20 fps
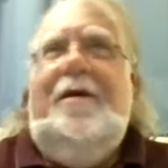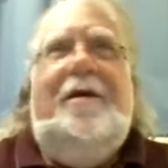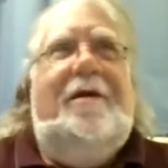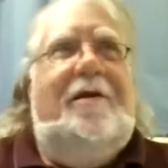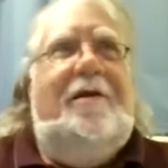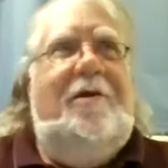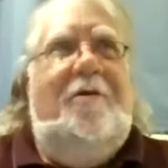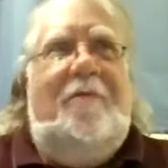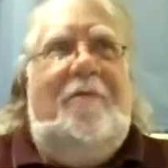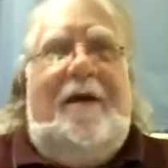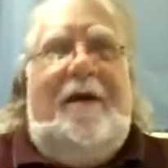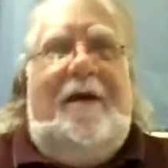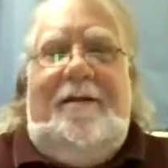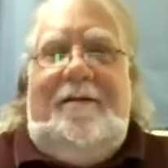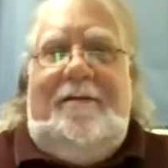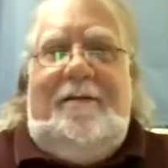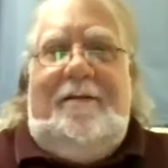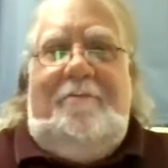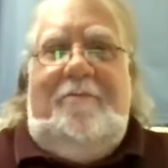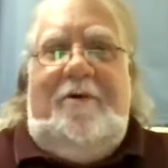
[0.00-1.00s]
you wait
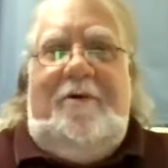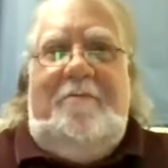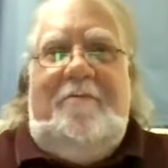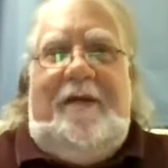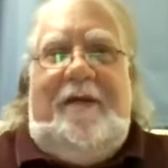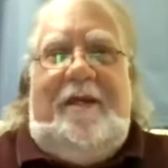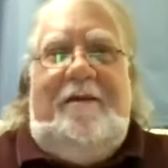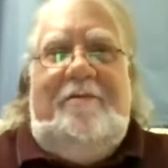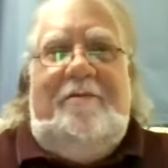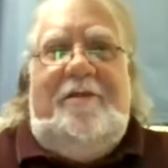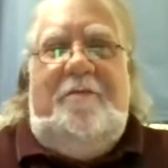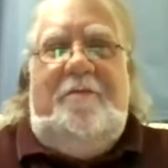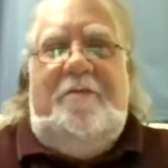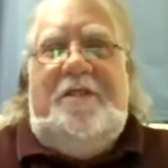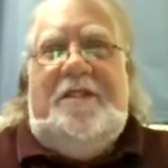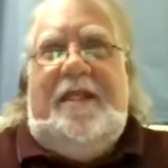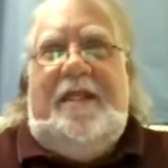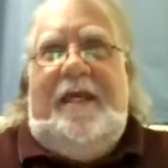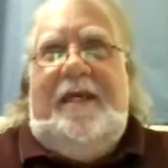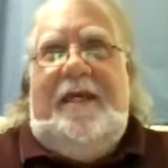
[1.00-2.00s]
when we hear the
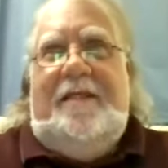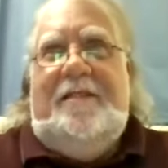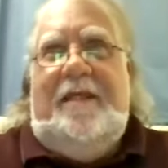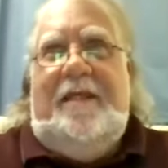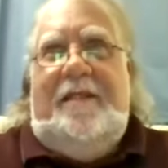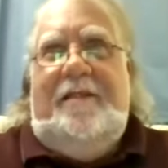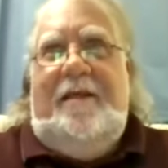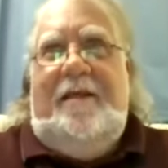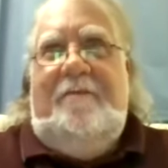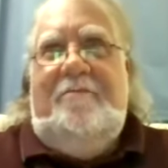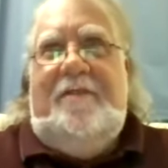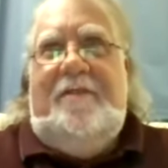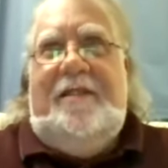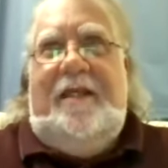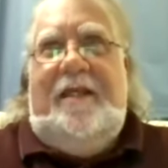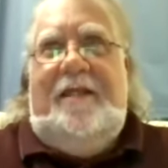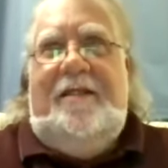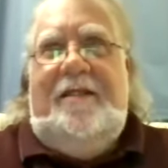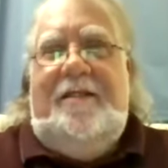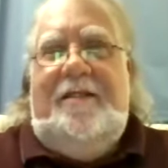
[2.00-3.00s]
mistakes." And then when
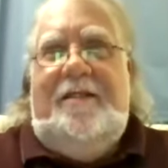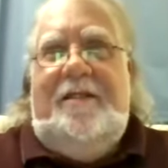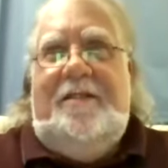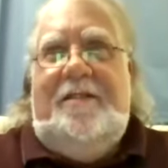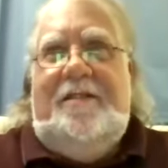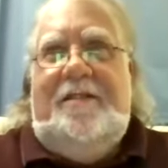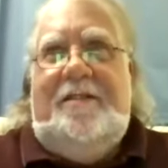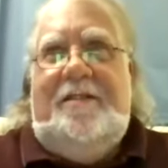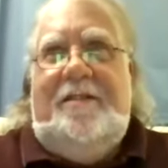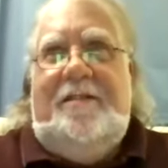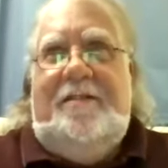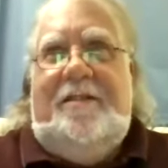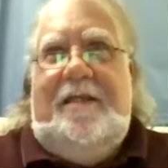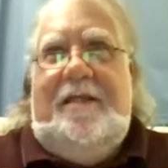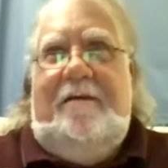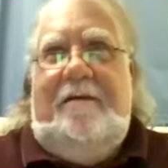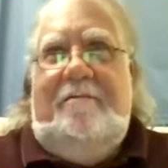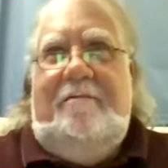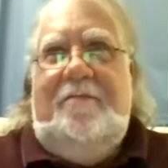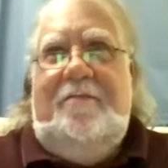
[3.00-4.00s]
they did this
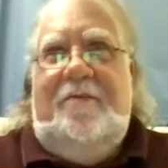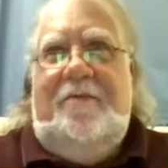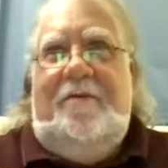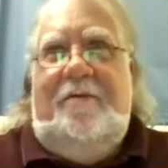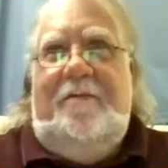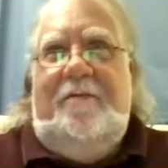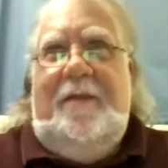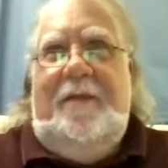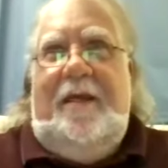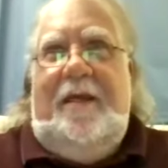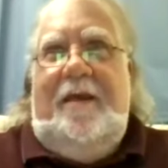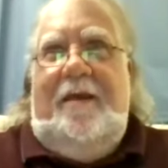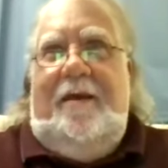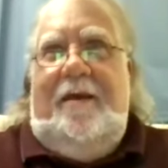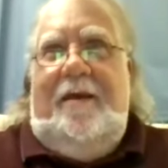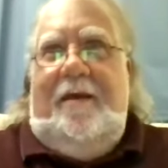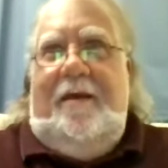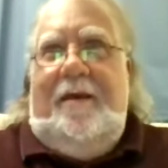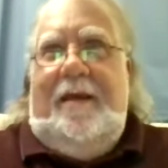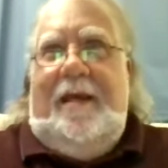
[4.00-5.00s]
terrible
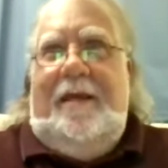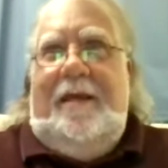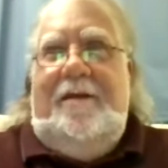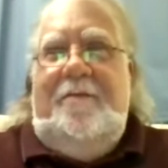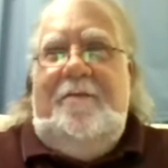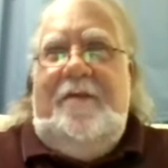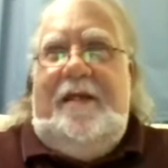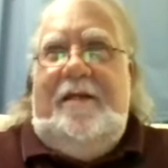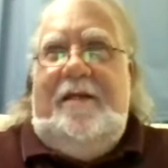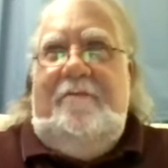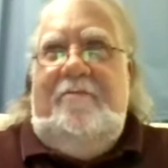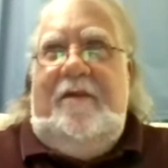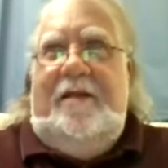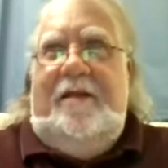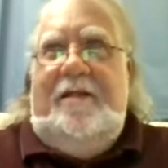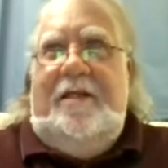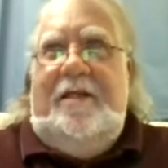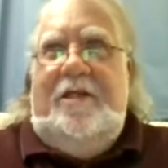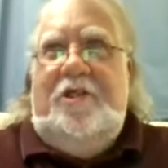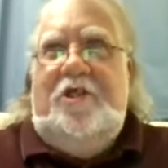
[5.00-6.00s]
animated
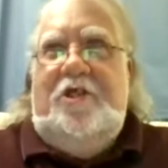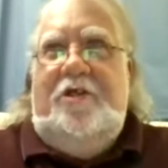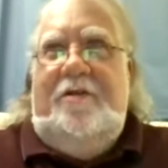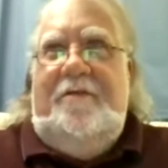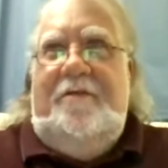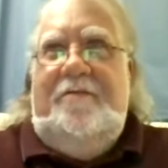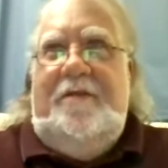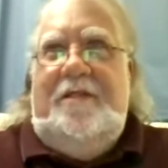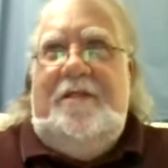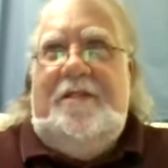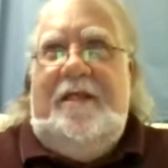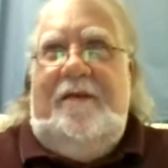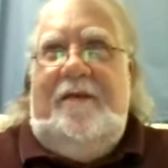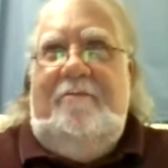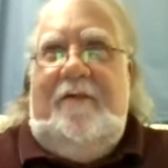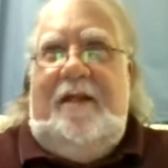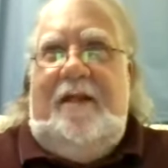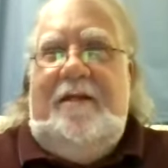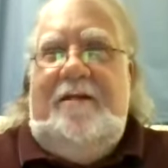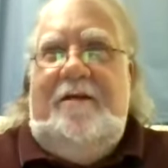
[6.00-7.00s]
rendition of this thing
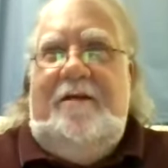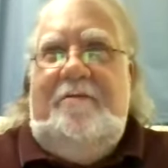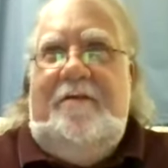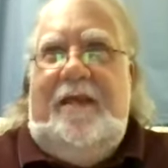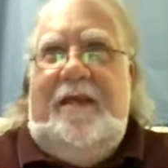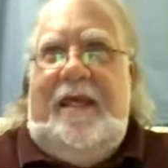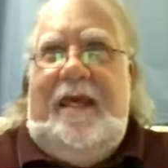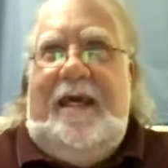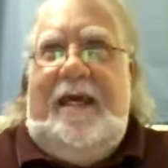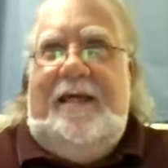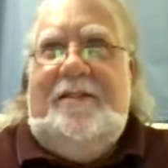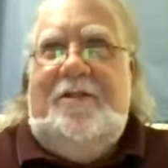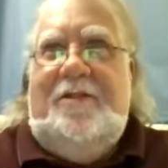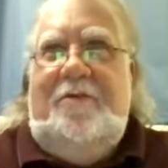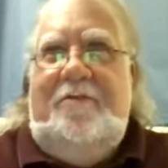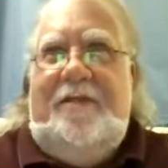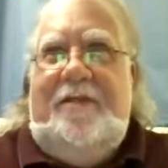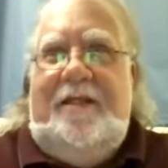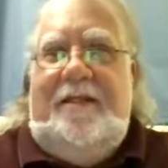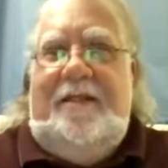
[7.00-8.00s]
running out of gas
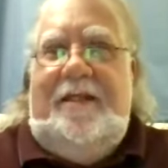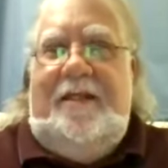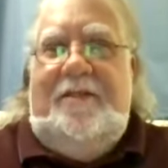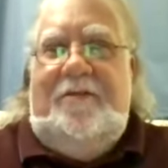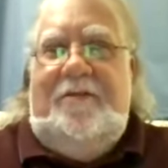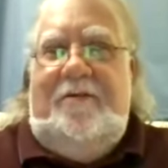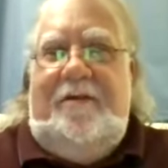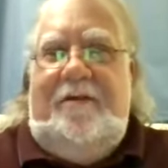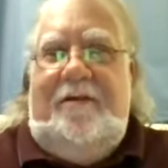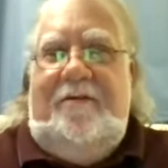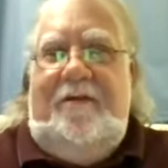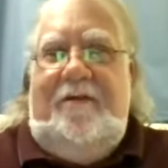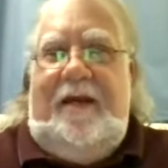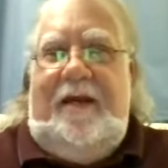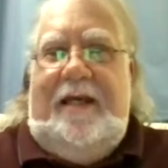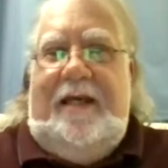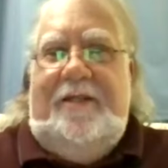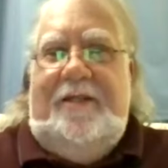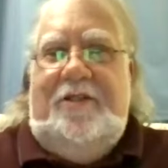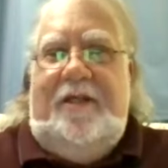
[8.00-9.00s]
over the desert and
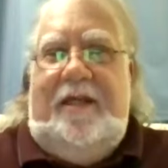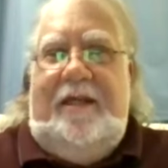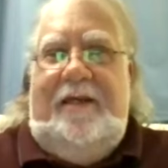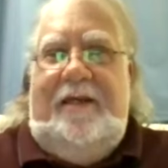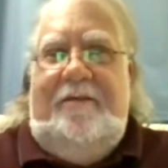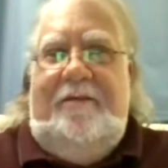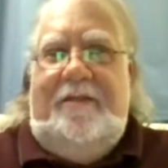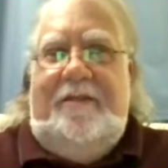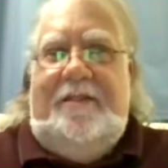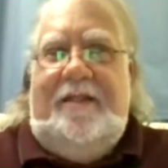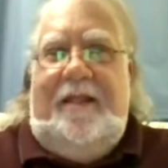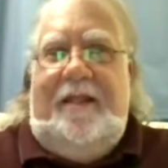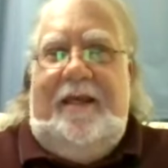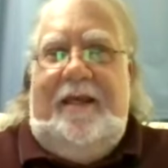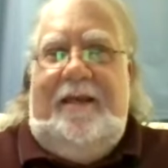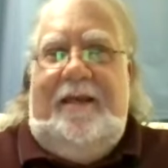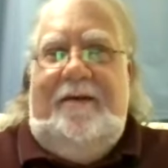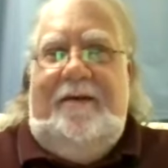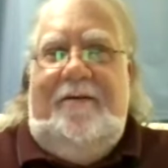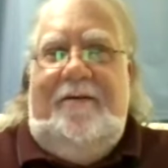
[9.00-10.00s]
crashing, he was
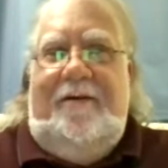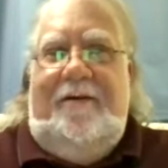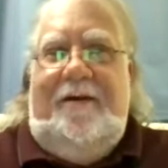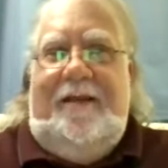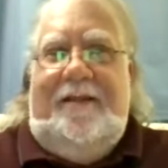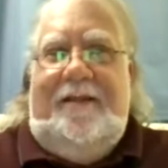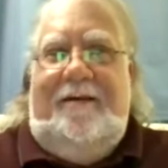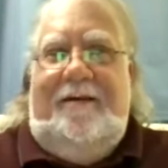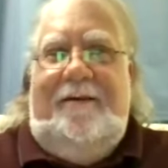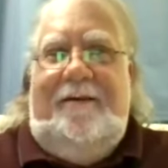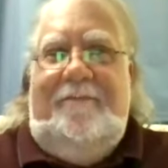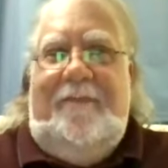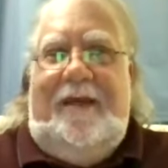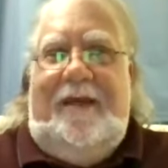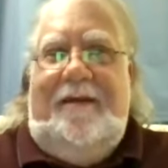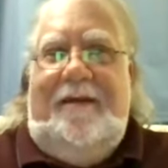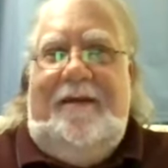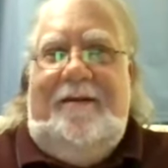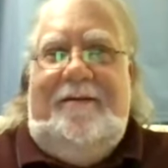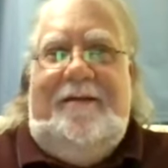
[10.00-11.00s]
like, oh, I thought,
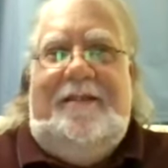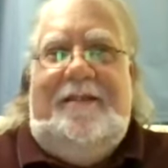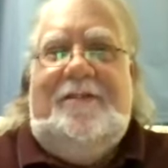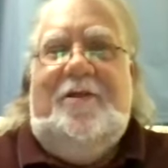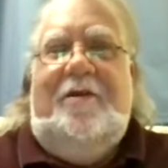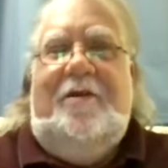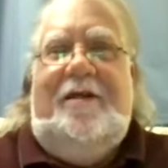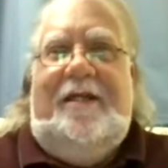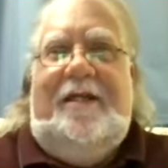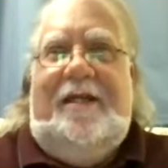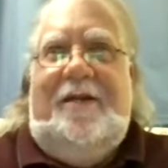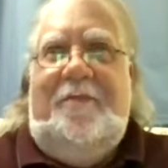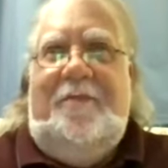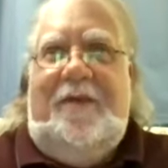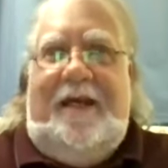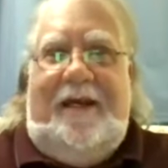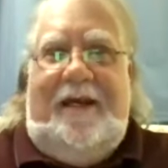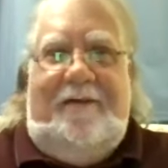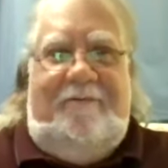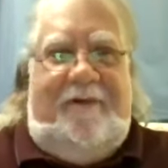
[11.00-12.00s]
man, he's going to need a
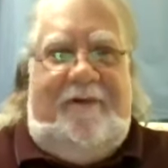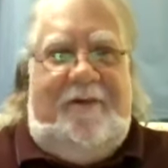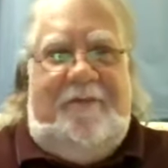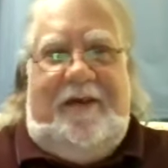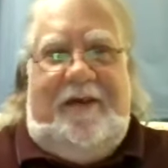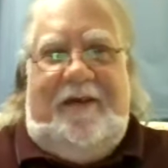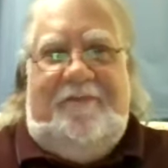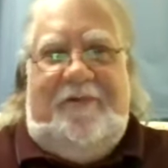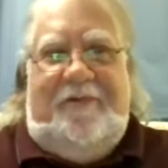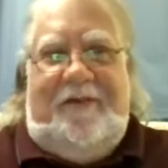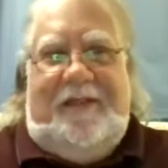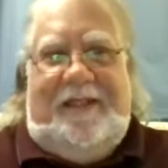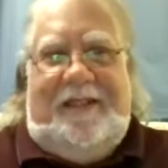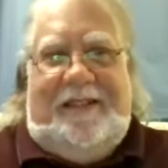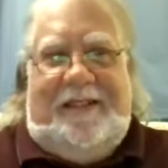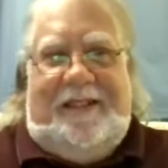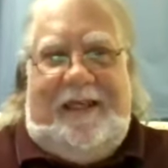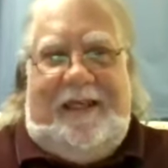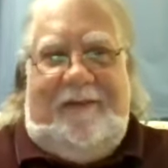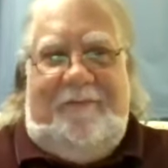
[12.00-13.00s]
back rub after
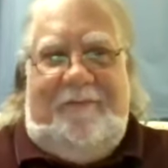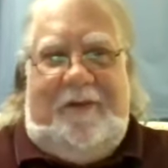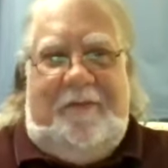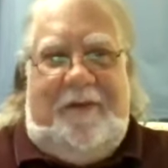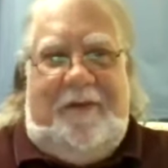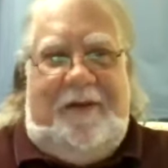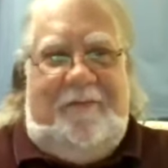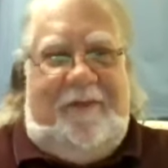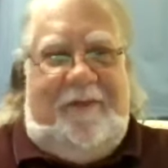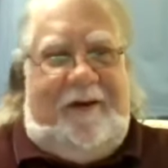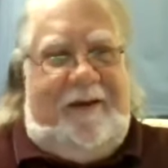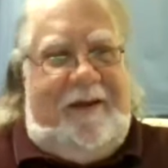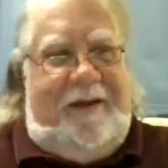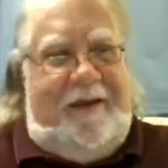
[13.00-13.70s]
this, I can remember.